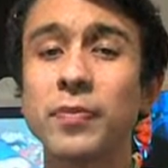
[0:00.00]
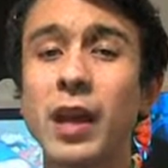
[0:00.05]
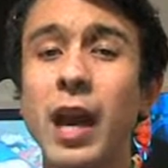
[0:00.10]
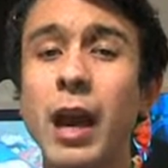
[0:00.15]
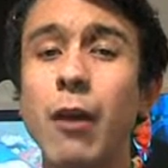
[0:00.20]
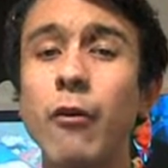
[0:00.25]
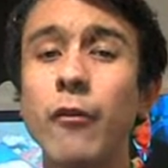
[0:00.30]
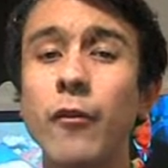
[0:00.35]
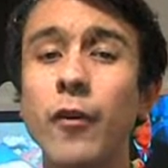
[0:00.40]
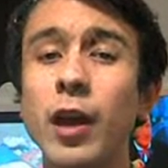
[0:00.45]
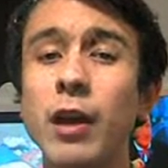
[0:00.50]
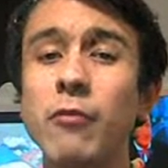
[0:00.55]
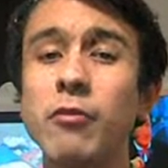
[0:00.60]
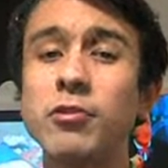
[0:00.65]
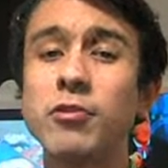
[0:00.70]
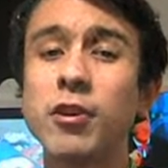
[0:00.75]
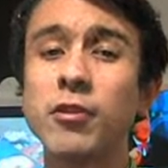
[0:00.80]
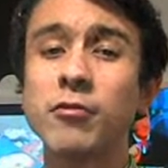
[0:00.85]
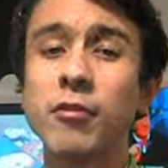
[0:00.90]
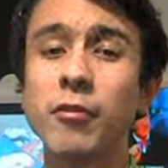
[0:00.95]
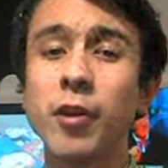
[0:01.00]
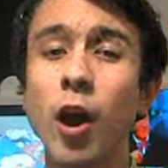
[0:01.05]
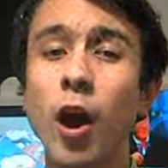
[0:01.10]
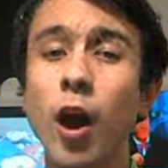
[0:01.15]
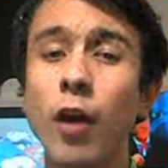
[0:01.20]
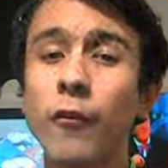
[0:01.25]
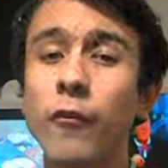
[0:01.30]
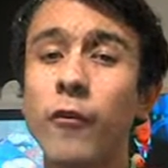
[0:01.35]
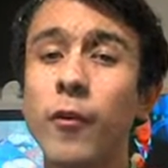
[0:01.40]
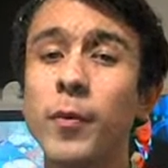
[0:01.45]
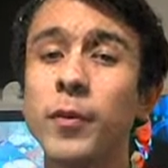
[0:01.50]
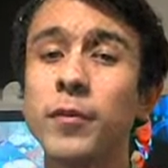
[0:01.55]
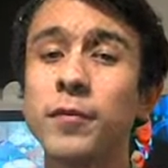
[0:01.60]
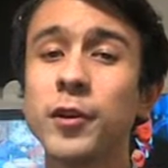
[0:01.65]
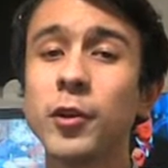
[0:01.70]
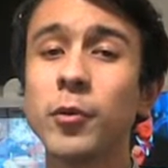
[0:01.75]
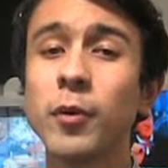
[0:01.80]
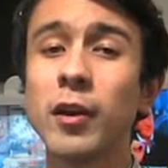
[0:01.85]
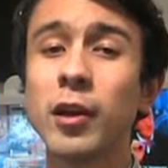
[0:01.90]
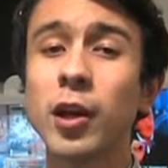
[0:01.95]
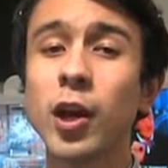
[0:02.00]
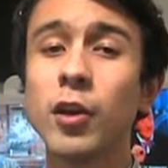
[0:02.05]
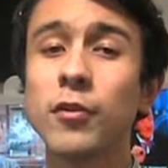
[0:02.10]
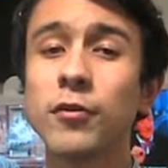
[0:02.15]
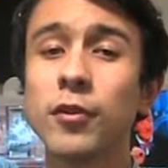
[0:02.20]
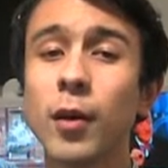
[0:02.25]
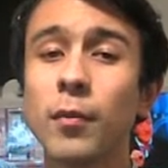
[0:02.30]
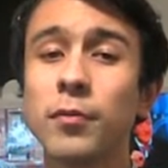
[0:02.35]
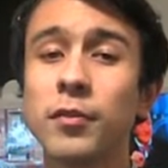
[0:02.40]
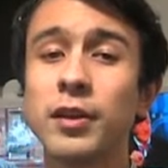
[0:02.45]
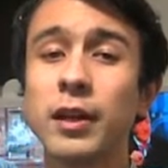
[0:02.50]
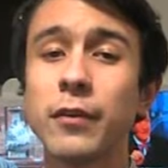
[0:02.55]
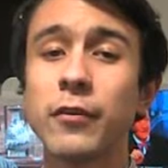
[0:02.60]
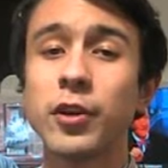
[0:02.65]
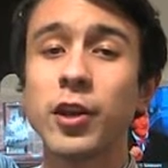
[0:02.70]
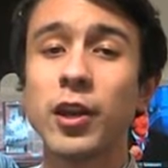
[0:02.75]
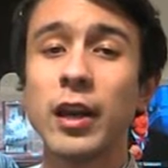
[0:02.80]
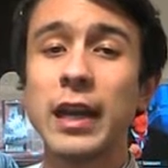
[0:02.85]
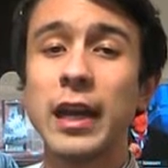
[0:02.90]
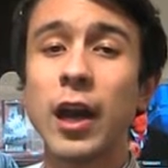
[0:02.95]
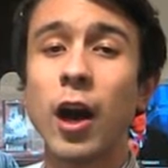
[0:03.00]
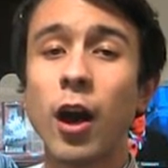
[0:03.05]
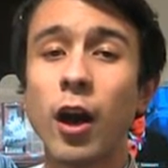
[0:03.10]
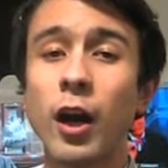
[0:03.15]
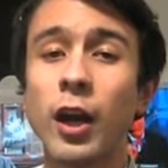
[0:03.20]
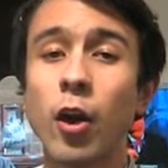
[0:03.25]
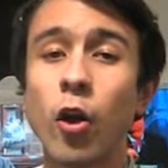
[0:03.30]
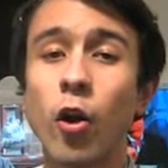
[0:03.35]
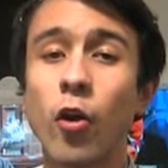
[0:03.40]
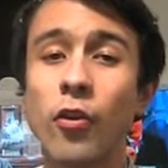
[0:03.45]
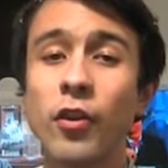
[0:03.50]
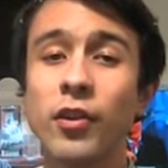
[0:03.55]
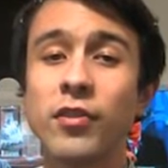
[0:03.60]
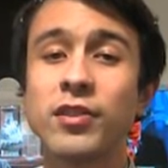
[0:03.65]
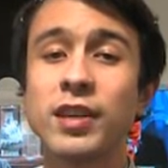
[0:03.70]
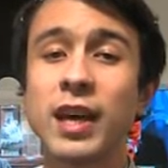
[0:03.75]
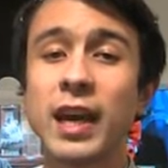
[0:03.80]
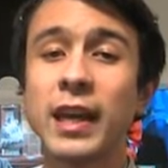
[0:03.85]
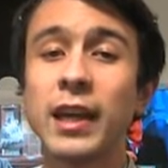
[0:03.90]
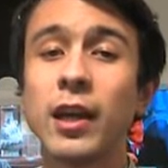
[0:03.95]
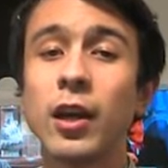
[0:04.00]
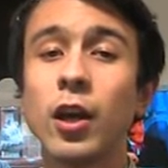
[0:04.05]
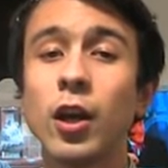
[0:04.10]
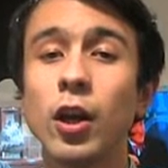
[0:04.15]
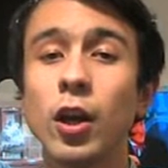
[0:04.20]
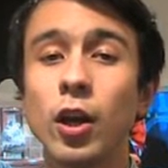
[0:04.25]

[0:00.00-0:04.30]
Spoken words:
However, it retraced around half of it, but still it closed up significantly higher on the day.